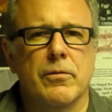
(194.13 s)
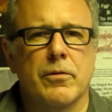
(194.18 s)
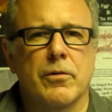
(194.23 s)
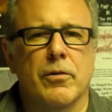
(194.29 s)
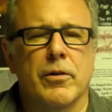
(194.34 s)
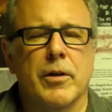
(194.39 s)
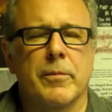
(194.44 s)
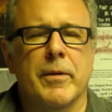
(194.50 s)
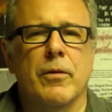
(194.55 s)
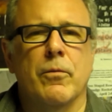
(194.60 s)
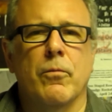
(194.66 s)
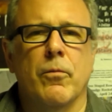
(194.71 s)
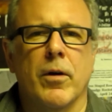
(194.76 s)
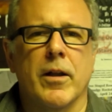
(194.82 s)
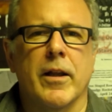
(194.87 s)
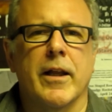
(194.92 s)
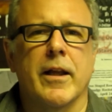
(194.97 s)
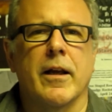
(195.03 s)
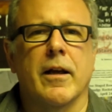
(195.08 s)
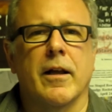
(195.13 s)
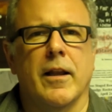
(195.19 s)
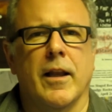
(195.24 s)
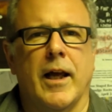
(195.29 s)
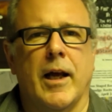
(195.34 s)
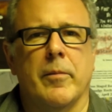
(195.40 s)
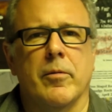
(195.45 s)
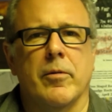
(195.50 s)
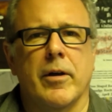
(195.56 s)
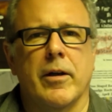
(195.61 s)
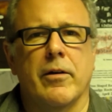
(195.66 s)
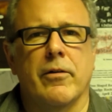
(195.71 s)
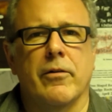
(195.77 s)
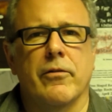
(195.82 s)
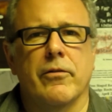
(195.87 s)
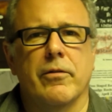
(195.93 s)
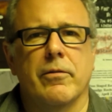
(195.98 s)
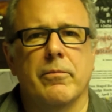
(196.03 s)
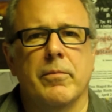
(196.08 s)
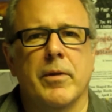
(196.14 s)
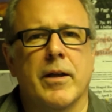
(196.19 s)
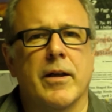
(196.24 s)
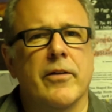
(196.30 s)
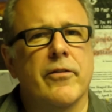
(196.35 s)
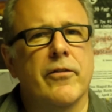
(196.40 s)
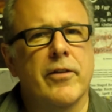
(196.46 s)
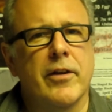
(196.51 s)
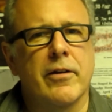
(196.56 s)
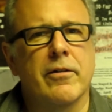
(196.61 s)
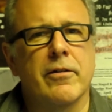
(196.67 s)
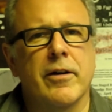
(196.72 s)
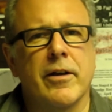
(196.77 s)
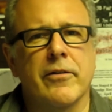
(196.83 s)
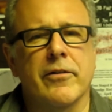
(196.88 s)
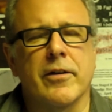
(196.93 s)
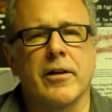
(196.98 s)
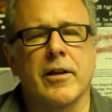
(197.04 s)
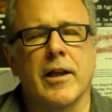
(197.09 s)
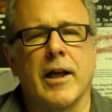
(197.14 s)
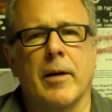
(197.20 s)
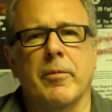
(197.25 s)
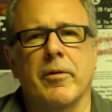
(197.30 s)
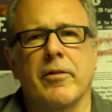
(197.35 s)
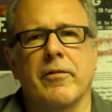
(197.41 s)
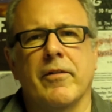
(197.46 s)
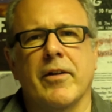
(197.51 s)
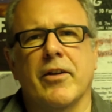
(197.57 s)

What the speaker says: going to be willing collaborators, because theater is a collaborative